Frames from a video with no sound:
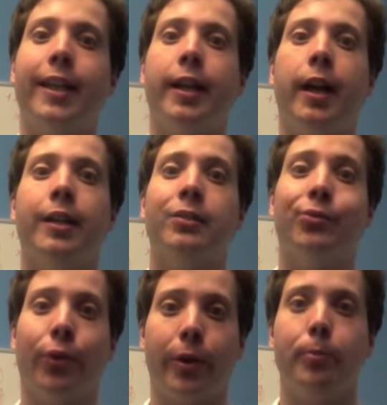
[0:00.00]
gut is
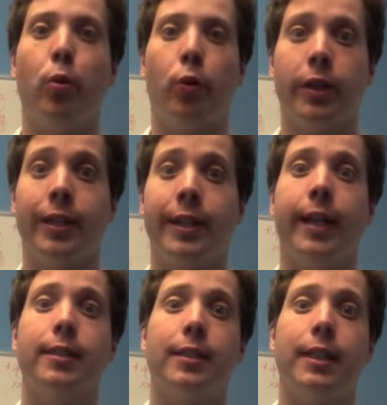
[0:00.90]
very important to
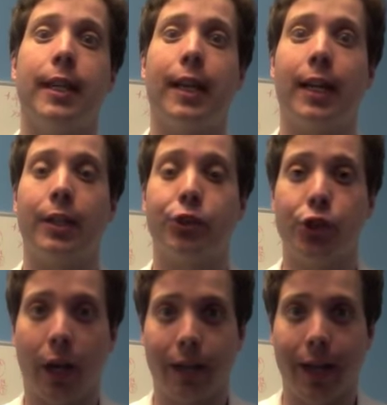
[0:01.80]
get
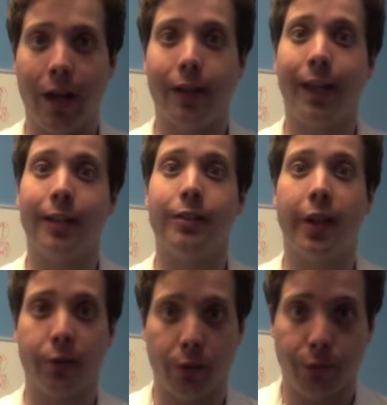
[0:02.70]
checked out and
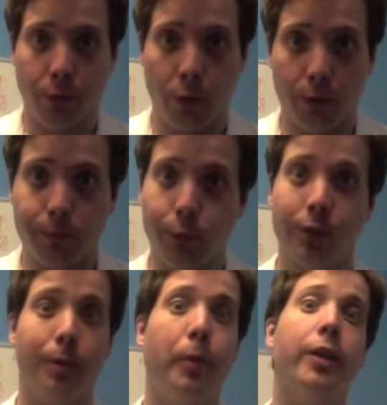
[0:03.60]
tested for. We
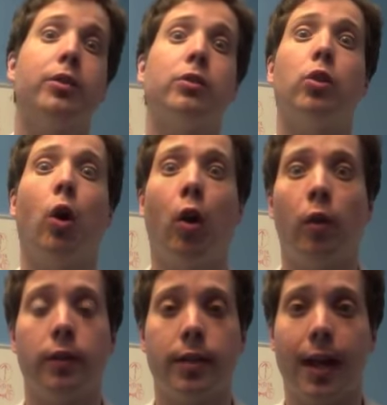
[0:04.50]
see patients
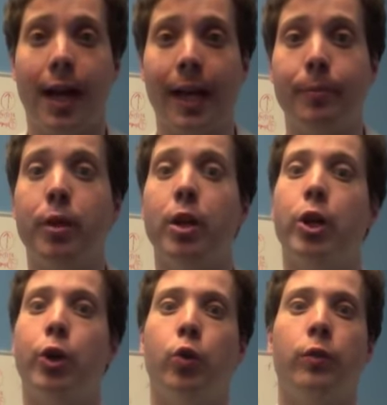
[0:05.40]
all the time
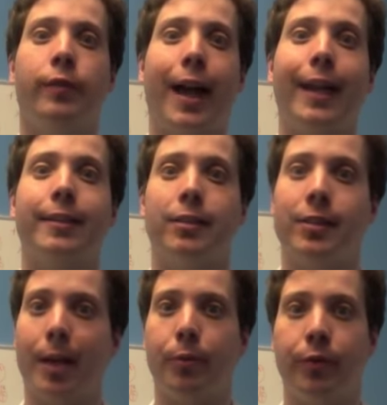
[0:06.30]
who have got this
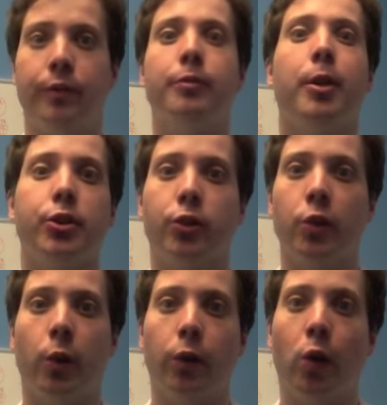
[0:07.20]
type of inflammation
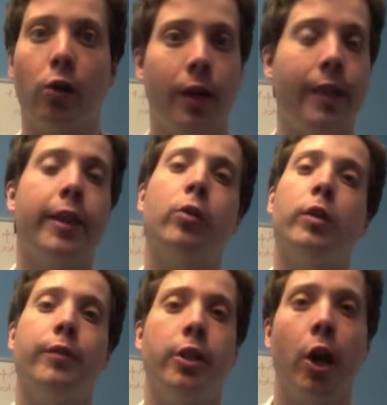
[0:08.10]
going on and they don't
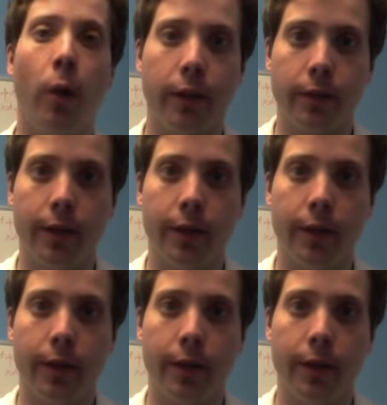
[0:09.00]
even know it.